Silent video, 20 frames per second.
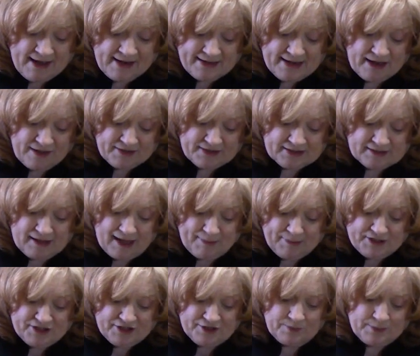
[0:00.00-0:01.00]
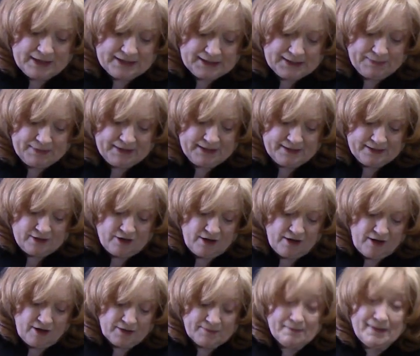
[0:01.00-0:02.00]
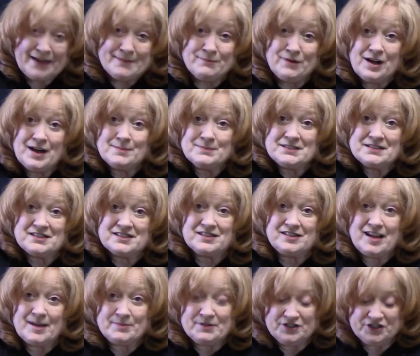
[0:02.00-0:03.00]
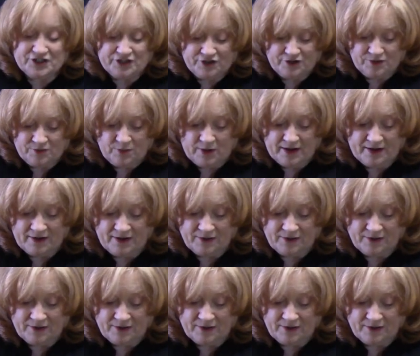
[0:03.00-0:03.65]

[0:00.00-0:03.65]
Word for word: Now the sloppy joe recipe is called my mama's sloppy joe